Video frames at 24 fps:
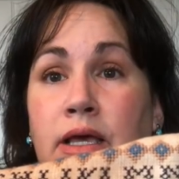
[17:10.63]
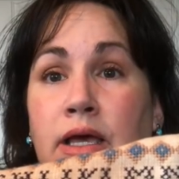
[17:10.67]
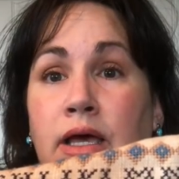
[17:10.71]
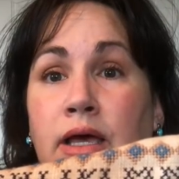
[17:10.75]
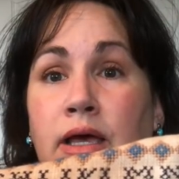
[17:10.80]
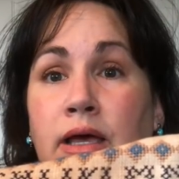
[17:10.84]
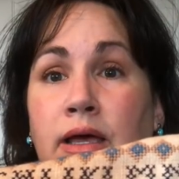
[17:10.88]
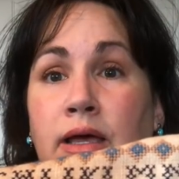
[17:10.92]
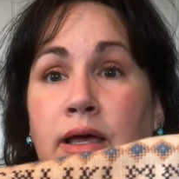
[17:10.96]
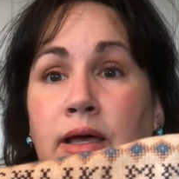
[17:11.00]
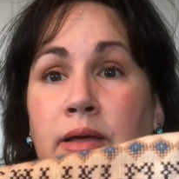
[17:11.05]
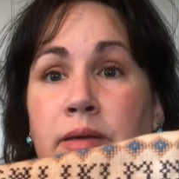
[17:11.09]

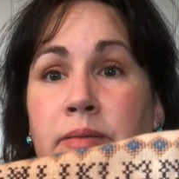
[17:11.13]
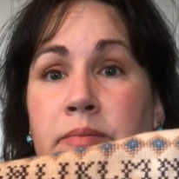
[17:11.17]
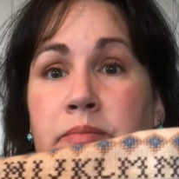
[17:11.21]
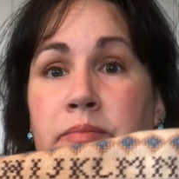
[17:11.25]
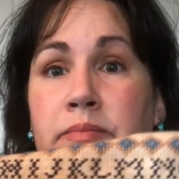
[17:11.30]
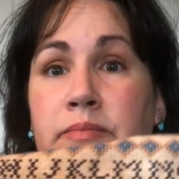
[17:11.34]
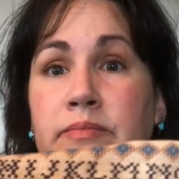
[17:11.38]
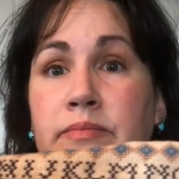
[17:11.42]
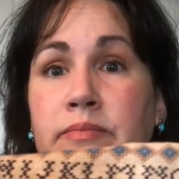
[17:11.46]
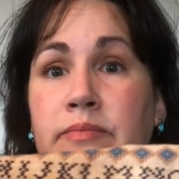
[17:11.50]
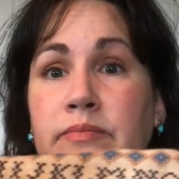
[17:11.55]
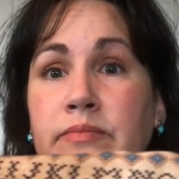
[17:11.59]

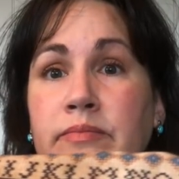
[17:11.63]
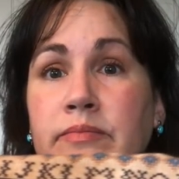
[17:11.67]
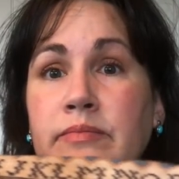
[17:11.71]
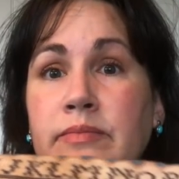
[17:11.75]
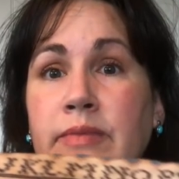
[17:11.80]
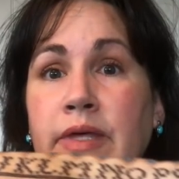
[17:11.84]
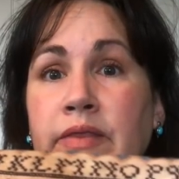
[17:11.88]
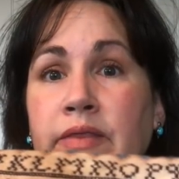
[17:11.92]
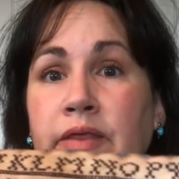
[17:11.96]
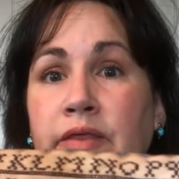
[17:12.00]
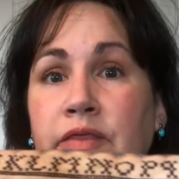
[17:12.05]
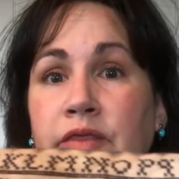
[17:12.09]
And
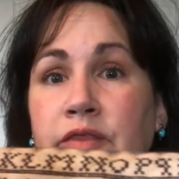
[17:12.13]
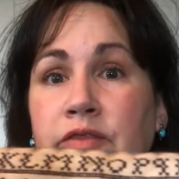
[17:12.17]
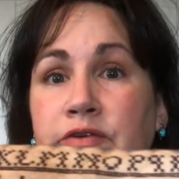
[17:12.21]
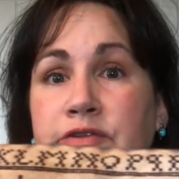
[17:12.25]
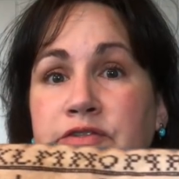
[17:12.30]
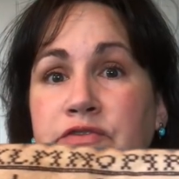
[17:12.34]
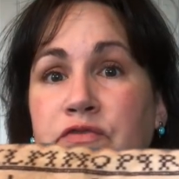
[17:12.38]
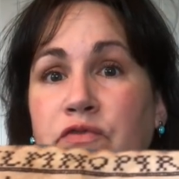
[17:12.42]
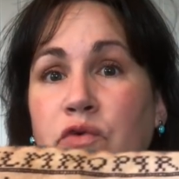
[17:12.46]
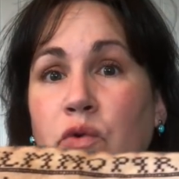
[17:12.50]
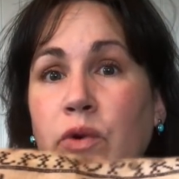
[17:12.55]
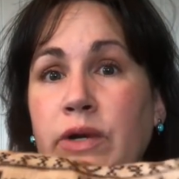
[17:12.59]
I think
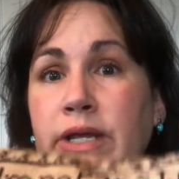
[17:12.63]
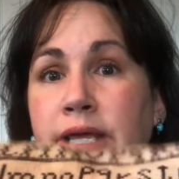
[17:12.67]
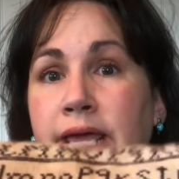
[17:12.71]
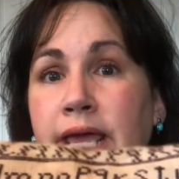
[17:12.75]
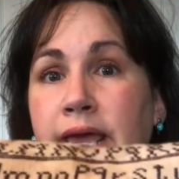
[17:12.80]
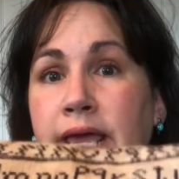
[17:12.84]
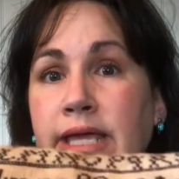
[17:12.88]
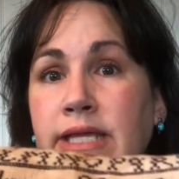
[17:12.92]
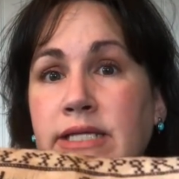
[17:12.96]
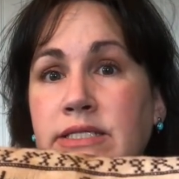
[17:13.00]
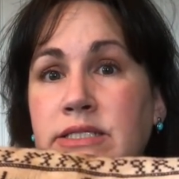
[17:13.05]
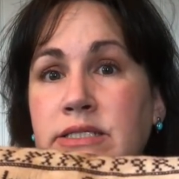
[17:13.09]
there's
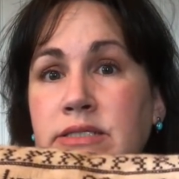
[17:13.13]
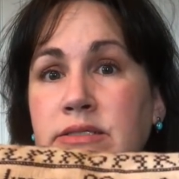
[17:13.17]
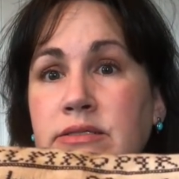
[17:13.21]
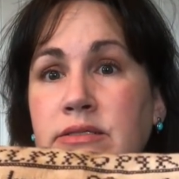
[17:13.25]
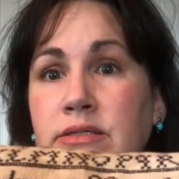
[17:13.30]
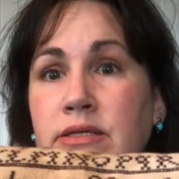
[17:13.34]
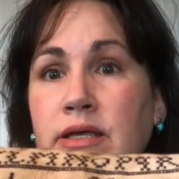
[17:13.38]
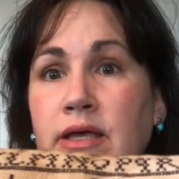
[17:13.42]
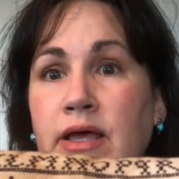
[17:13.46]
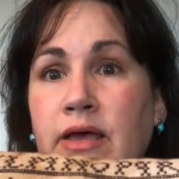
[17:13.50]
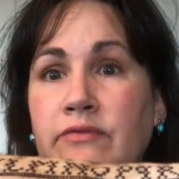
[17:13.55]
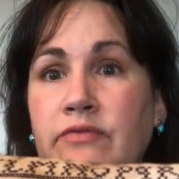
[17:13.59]
48
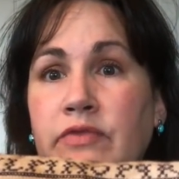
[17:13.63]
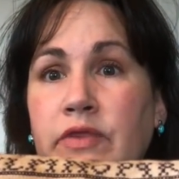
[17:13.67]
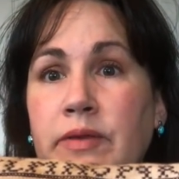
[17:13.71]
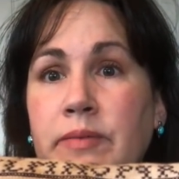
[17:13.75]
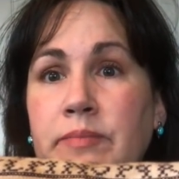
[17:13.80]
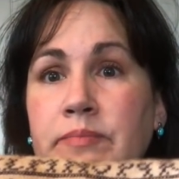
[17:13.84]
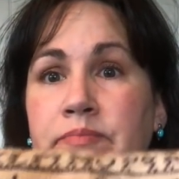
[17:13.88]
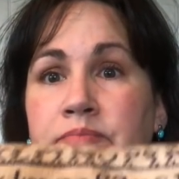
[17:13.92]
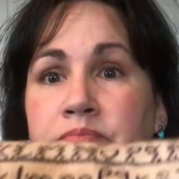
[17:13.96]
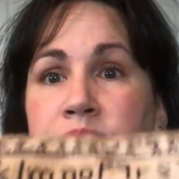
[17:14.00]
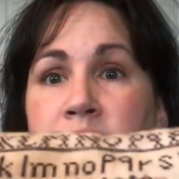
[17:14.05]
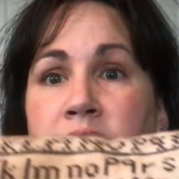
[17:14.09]
of
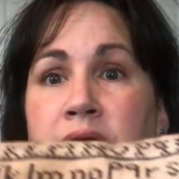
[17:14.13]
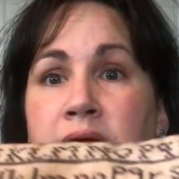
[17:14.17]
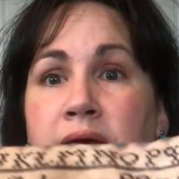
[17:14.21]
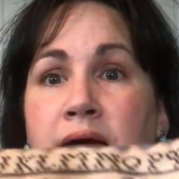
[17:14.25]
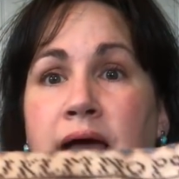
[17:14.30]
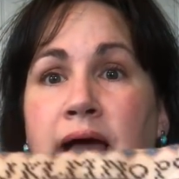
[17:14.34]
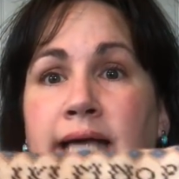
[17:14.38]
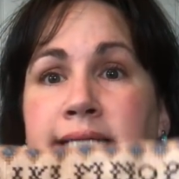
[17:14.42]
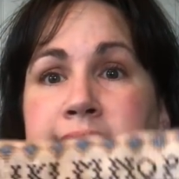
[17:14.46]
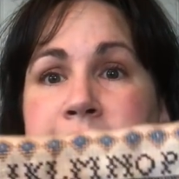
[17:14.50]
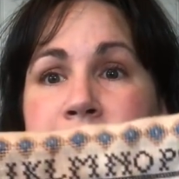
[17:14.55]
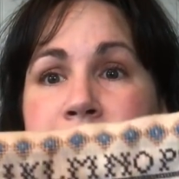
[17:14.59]
them.
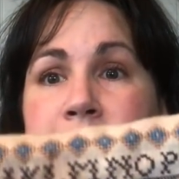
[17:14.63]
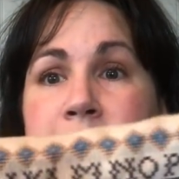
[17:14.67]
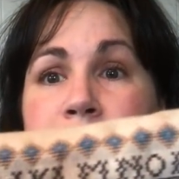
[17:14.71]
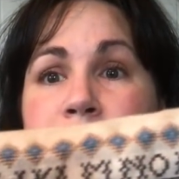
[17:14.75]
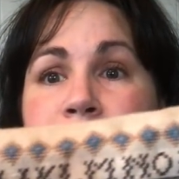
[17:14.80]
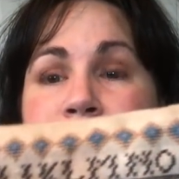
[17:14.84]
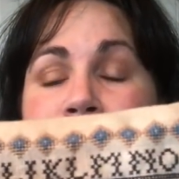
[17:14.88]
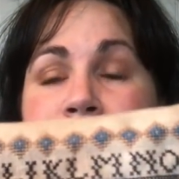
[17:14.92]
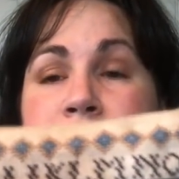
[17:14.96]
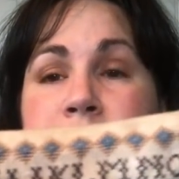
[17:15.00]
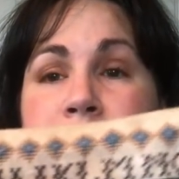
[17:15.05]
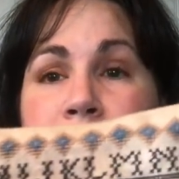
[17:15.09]
I said I
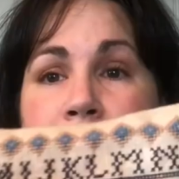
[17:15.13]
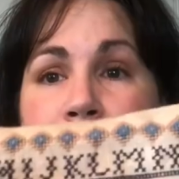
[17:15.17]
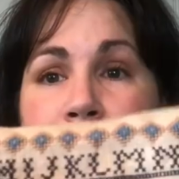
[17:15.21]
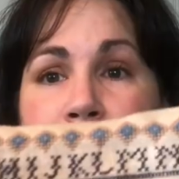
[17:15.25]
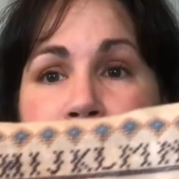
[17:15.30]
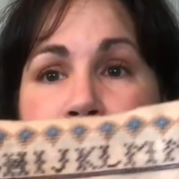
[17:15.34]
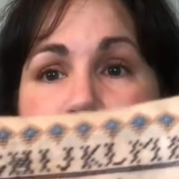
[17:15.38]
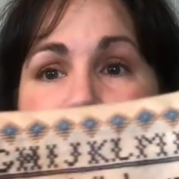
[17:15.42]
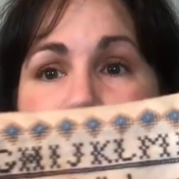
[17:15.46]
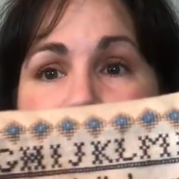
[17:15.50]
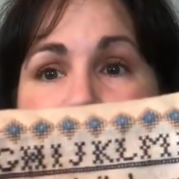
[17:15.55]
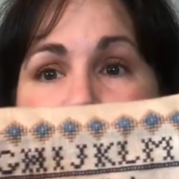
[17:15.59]
was not
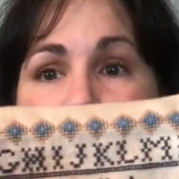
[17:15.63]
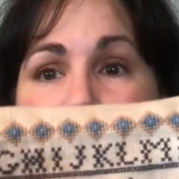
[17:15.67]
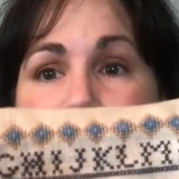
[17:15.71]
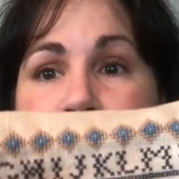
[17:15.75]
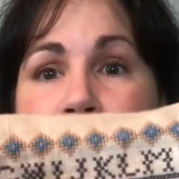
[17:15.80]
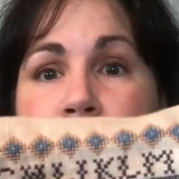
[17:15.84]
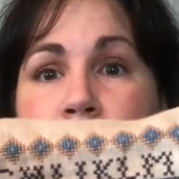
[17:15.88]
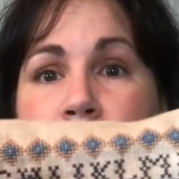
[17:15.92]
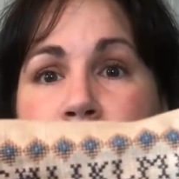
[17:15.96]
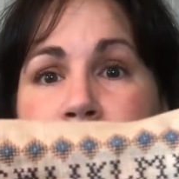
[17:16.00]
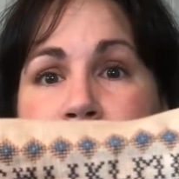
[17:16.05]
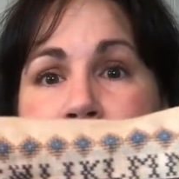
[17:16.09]
going to save
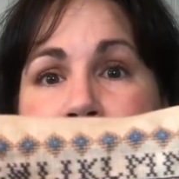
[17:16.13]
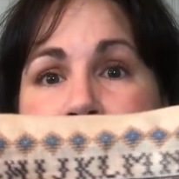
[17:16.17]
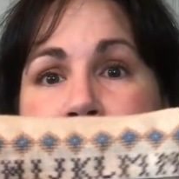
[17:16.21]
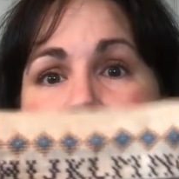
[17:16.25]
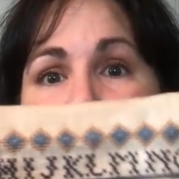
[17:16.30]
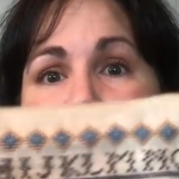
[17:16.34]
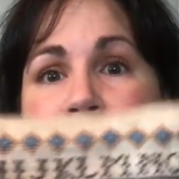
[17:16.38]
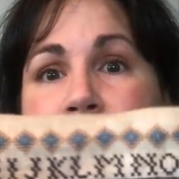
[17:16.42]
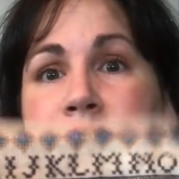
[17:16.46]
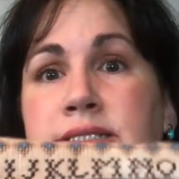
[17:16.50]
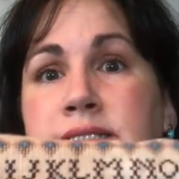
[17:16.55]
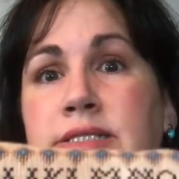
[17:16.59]
the queen
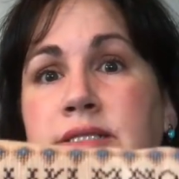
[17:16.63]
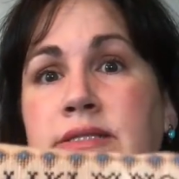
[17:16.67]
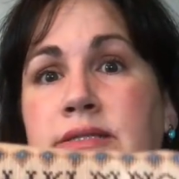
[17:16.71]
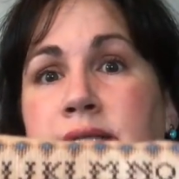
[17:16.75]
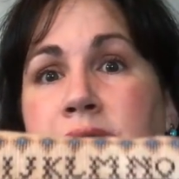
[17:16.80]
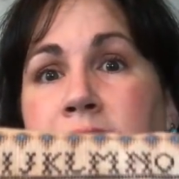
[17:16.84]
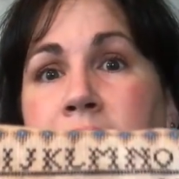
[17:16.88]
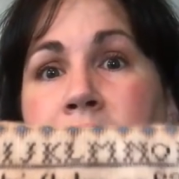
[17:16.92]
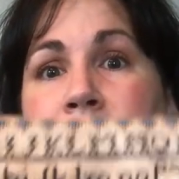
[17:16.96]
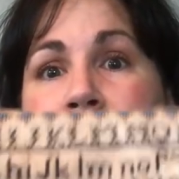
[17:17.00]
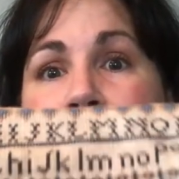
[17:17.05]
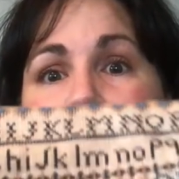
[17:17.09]
stitches till
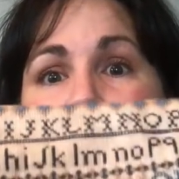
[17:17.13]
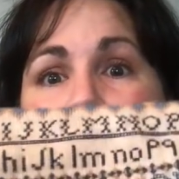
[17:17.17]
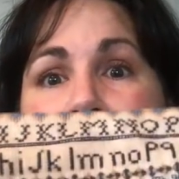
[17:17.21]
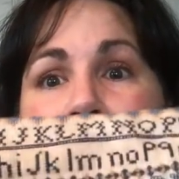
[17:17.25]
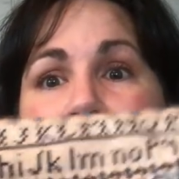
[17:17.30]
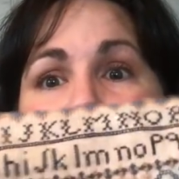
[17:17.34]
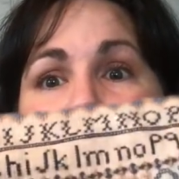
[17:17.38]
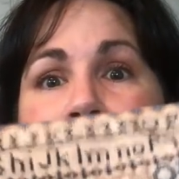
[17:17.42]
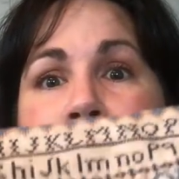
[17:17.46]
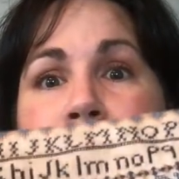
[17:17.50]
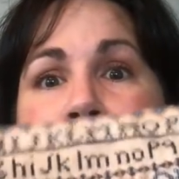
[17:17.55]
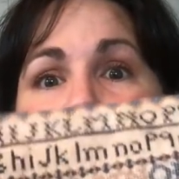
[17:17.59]

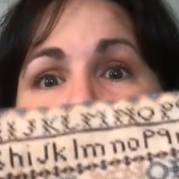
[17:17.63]
last.